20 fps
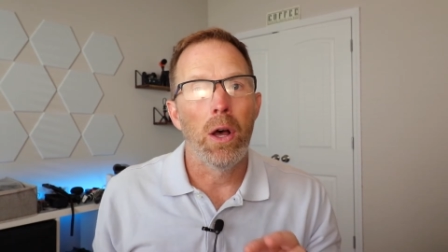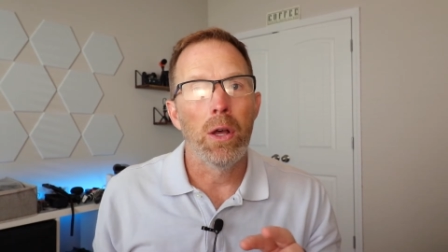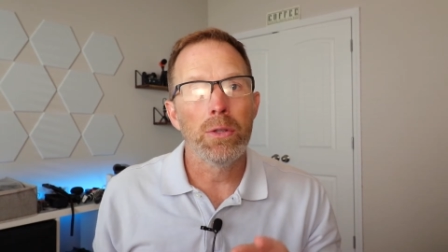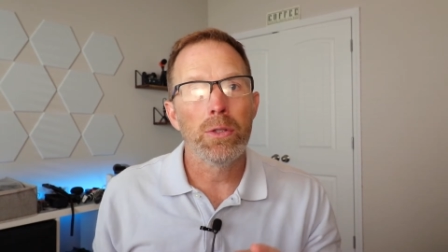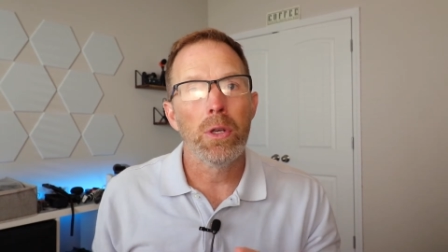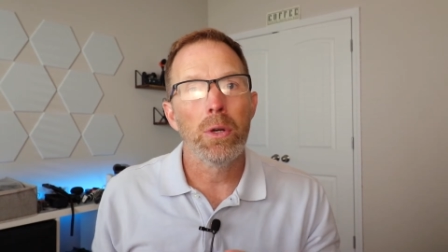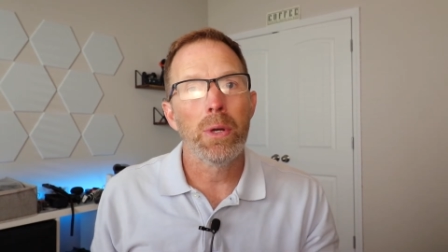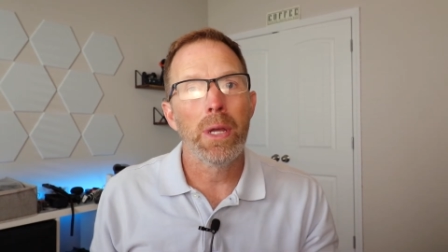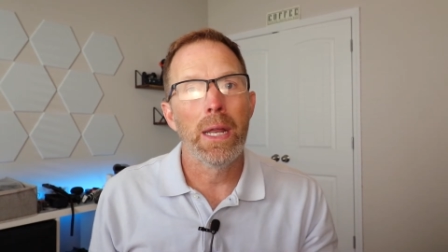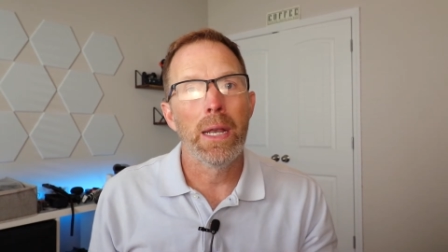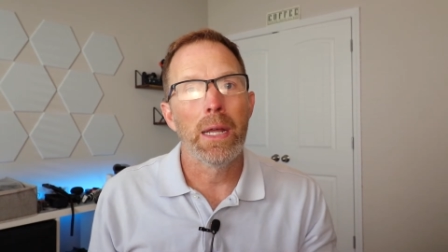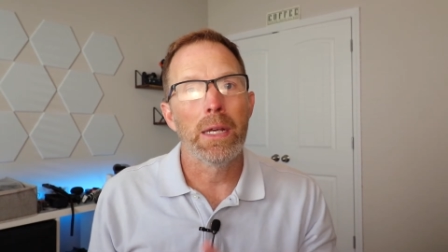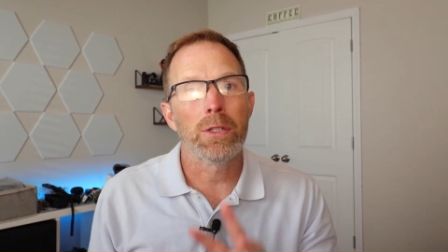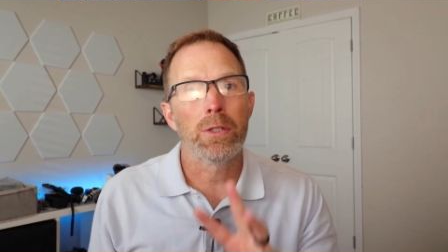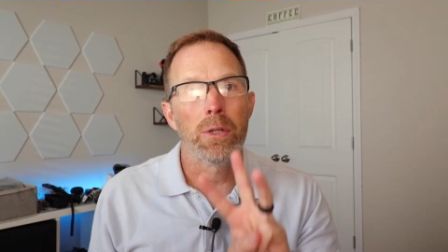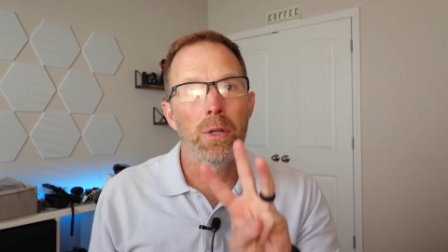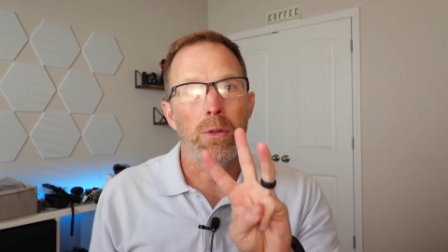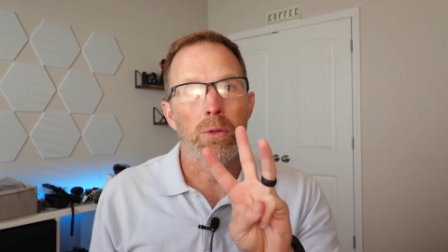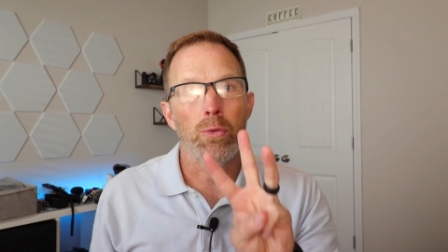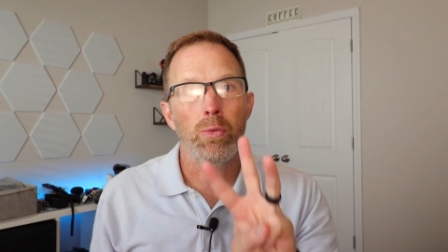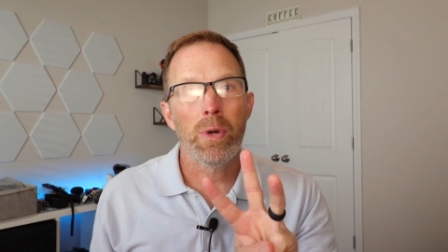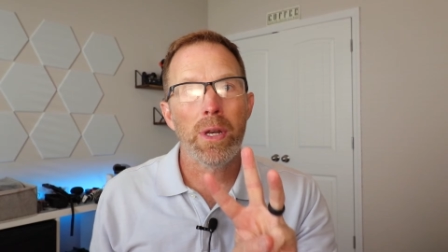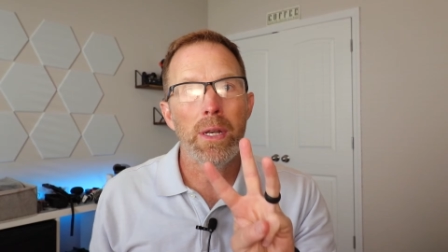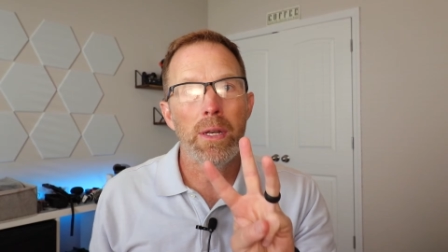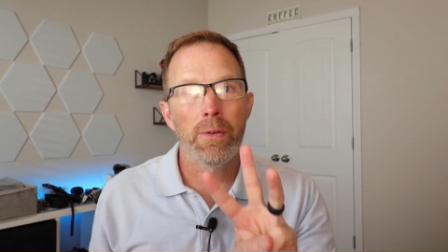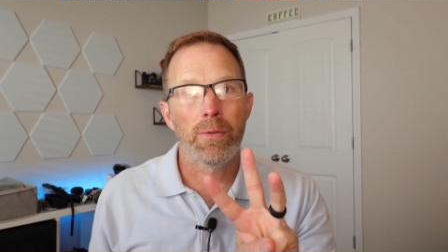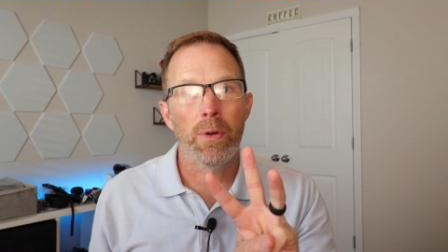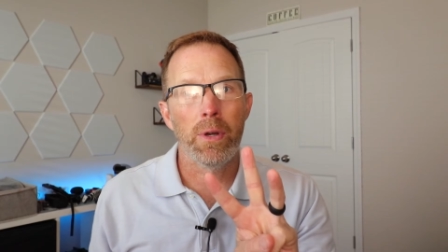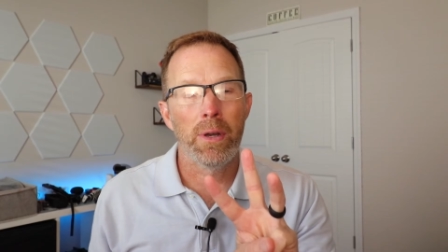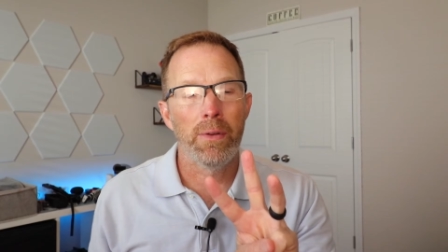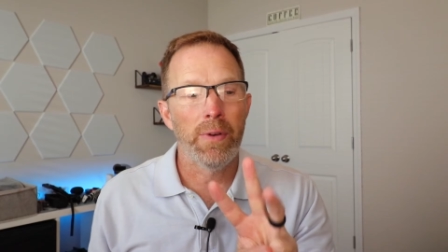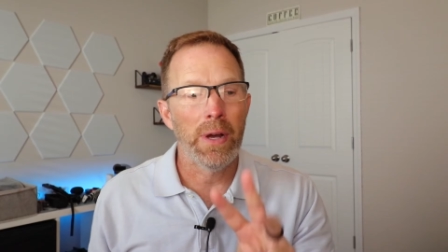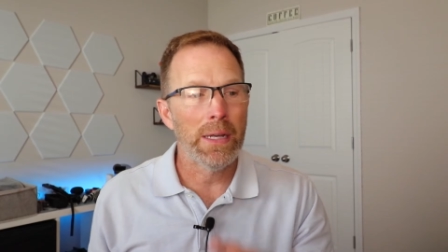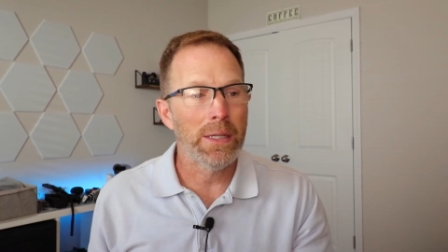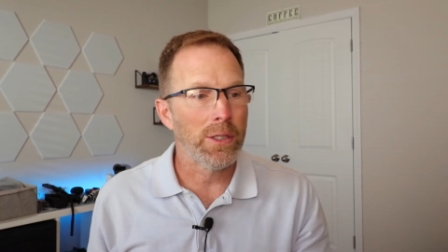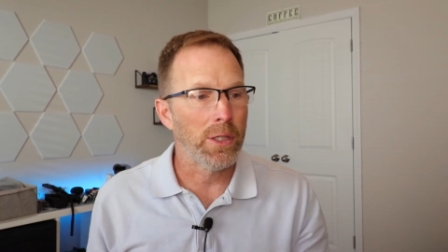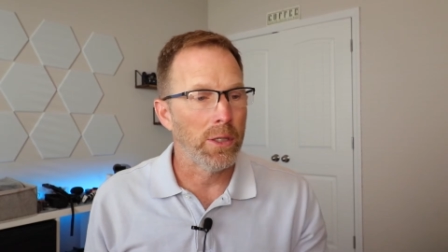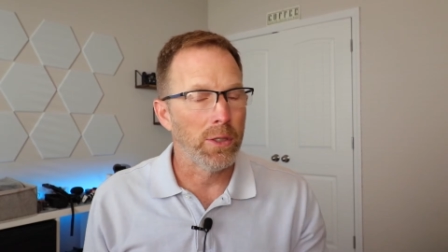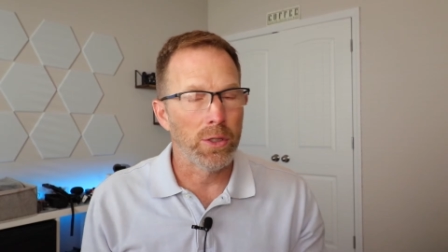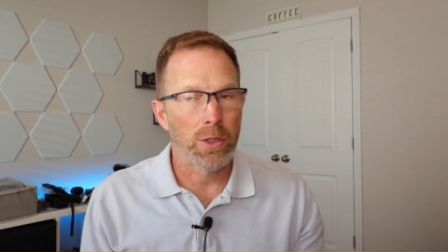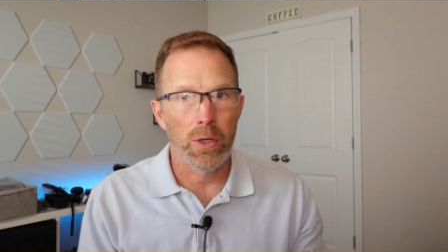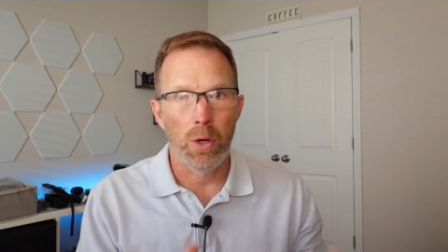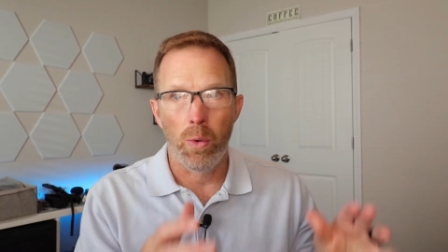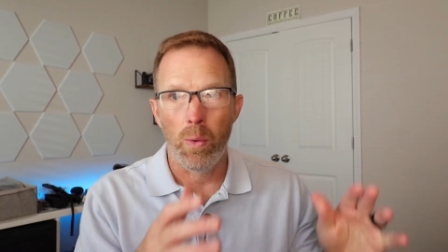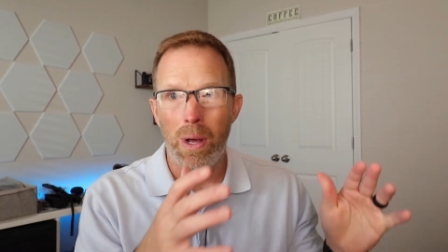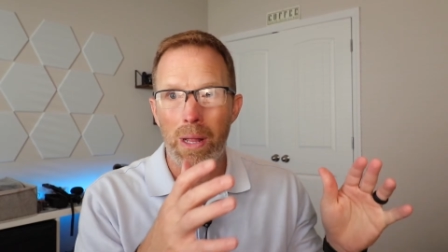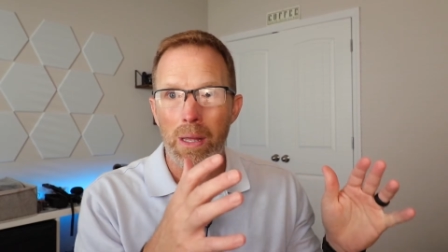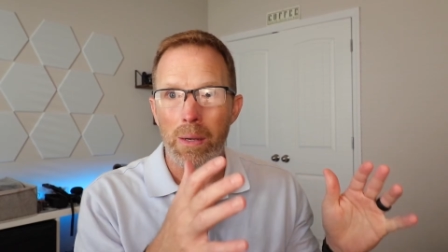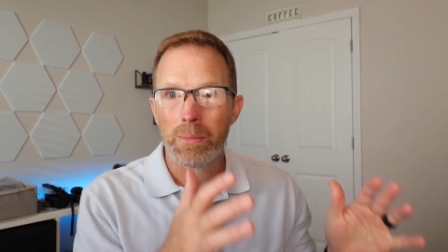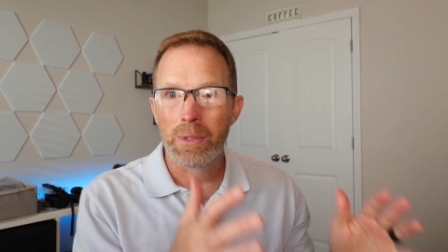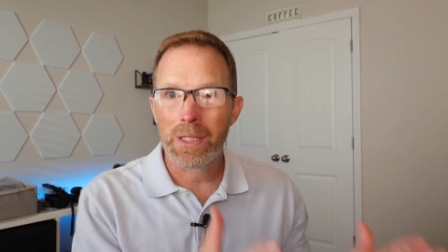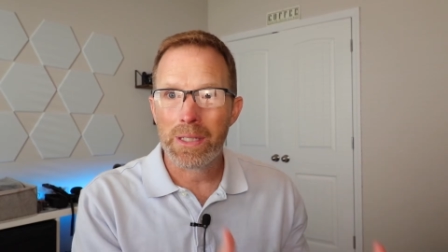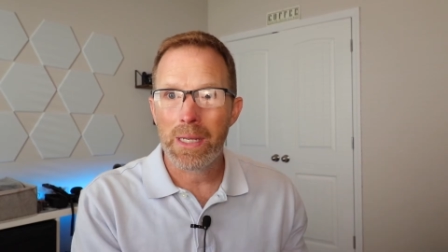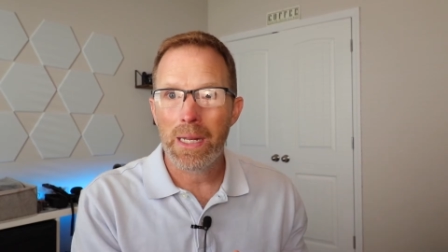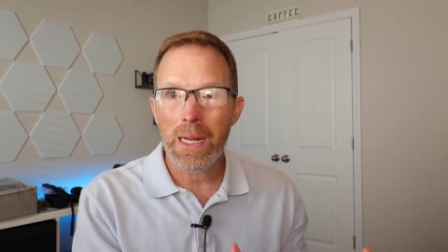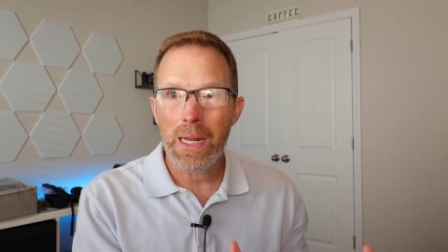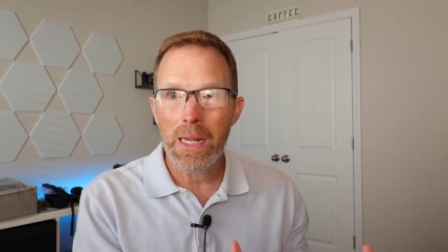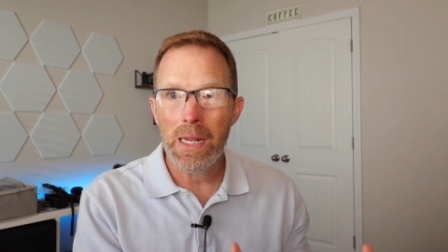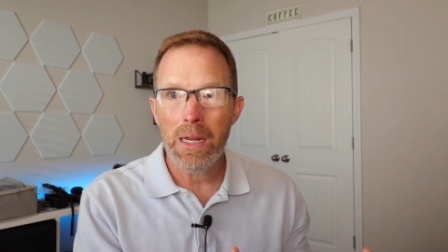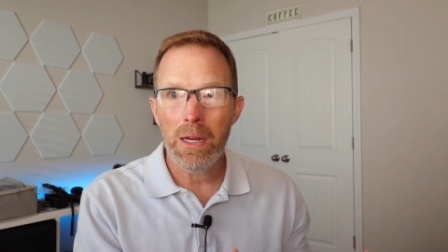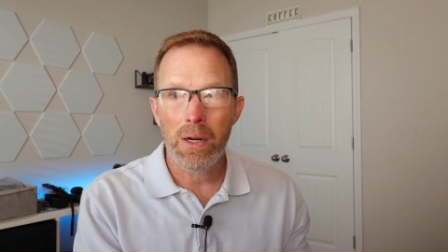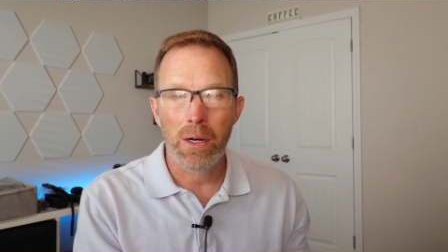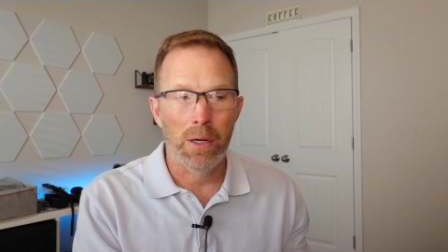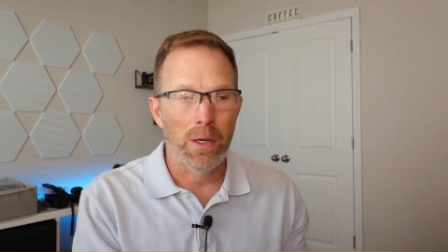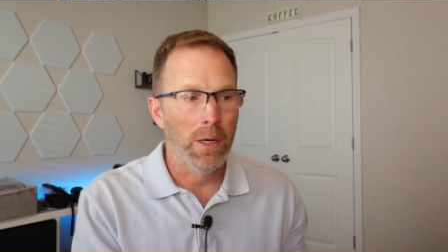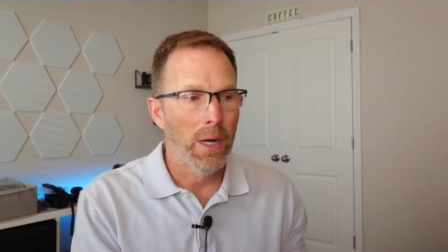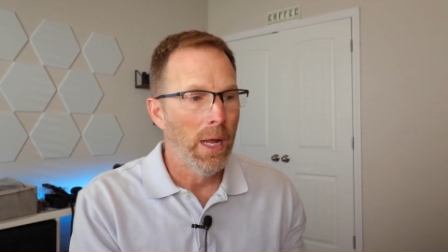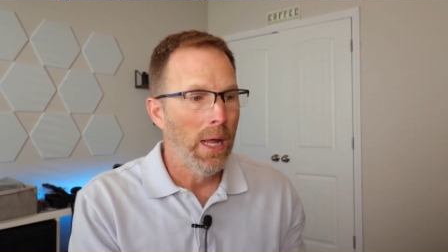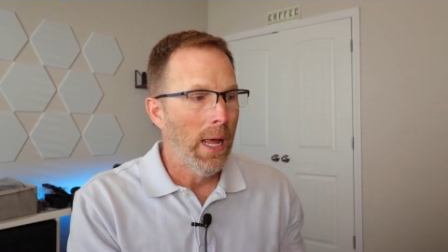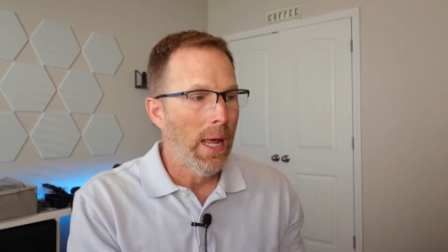also connects to 3 different devices. So while I'm sitting here,